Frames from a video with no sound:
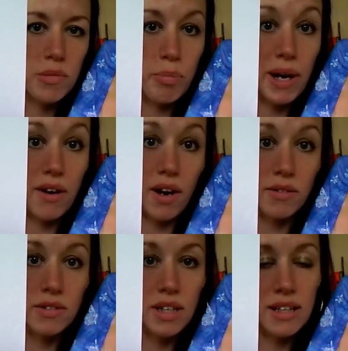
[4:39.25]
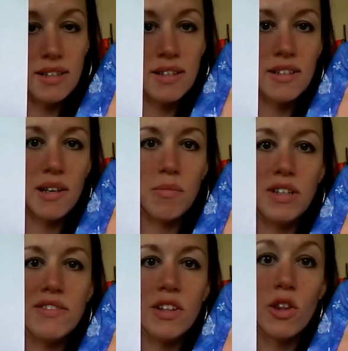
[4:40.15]
background, and since I'm
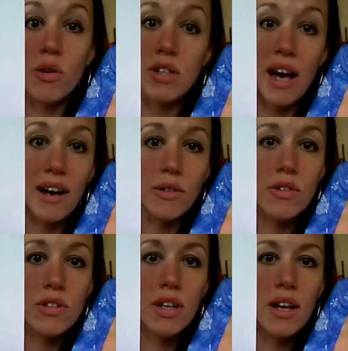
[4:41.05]
leaving those out,